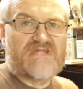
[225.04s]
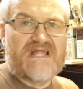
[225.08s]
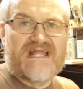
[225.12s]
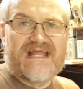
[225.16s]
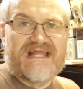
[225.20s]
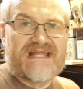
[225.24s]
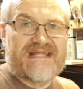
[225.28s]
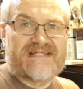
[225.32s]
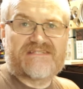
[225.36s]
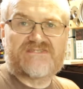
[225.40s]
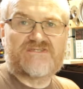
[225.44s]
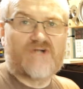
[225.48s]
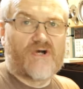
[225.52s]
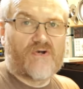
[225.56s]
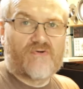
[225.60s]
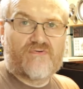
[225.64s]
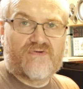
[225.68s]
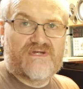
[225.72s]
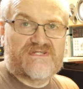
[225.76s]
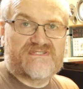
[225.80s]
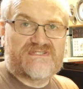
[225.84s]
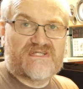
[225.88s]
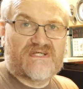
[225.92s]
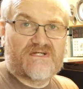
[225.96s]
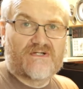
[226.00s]
It's not
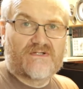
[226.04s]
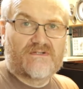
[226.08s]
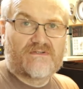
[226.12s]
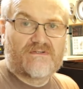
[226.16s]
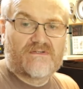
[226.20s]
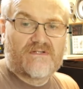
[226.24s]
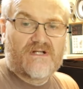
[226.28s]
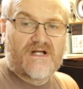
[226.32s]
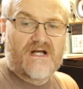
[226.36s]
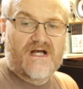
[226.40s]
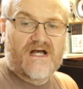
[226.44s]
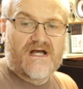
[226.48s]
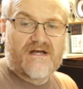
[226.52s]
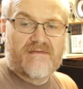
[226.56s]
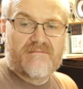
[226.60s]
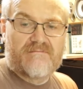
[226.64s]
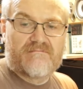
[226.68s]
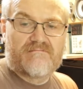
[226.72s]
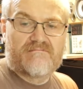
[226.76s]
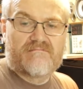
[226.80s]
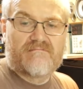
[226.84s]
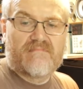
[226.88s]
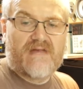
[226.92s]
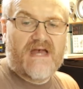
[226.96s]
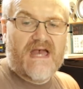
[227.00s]
critical.
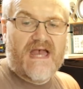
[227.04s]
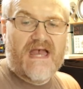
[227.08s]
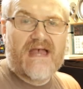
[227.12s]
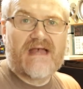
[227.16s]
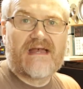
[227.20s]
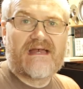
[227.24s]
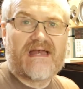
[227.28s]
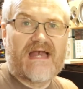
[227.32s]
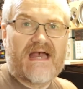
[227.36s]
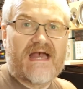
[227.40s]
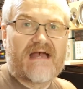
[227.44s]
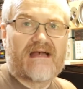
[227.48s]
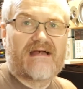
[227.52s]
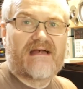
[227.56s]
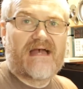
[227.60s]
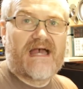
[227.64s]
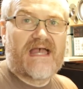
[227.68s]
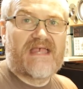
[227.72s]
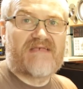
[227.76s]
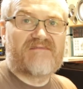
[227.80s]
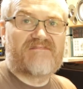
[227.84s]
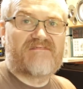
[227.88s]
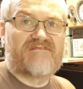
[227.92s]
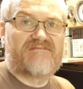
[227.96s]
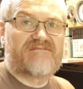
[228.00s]

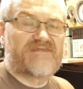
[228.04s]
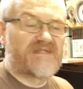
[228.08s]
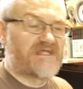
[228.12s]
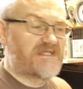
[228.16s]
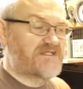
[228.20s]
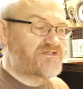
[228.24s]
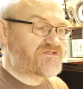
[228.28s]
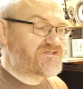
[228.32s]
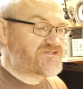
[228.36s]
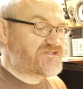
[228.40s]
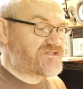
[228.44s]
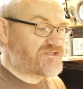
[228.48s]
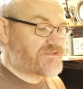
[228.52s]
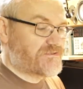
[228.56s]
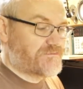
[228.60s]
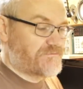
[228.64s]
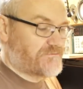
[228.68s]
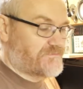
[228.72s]
1/8 of an inch,